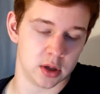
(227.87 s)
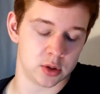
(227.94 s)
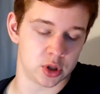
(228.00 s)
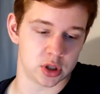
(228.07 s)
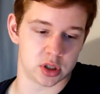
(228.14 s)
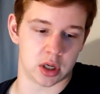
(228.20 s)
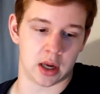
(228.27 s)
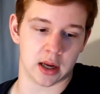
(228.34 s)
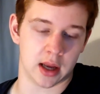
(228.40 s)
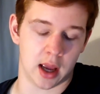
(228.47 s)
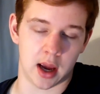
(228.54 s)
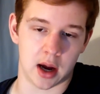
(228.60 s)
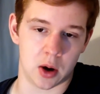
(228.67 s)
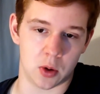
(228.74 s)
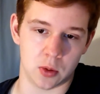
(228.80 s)
just like
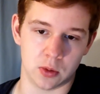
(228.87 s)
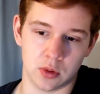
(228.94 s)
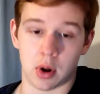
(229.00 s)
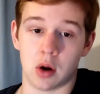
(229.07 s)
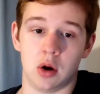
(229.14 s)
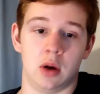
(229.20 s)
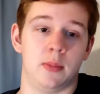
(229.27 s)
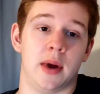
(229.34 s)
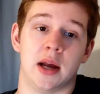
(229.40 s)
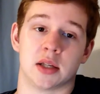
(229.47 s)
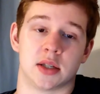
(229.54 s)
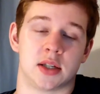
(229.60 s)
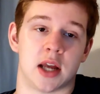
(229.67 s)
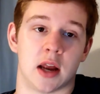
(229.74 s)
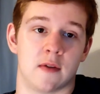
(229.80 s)
how polar bears
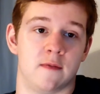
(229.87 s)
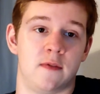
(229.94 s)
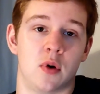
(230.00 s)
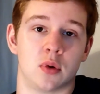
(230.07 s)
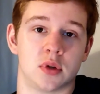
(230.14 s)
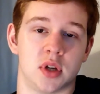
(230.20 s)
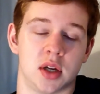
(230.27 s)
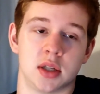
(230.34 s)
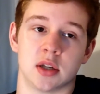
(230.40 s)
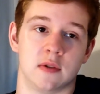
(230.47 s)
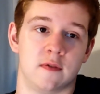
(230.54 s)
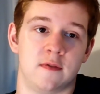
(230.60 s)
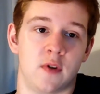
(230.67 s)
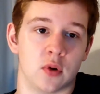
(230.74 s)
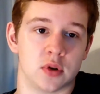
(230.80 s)
attack foxes
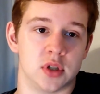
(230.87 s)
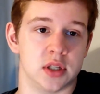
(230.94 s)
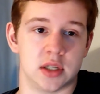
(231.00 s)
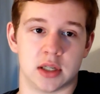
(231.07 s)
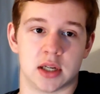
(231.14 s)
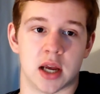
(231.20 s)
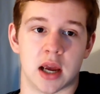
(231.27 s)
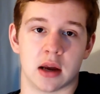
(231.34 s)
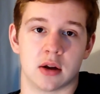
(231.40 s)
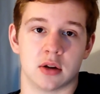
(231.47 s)
and foxes attack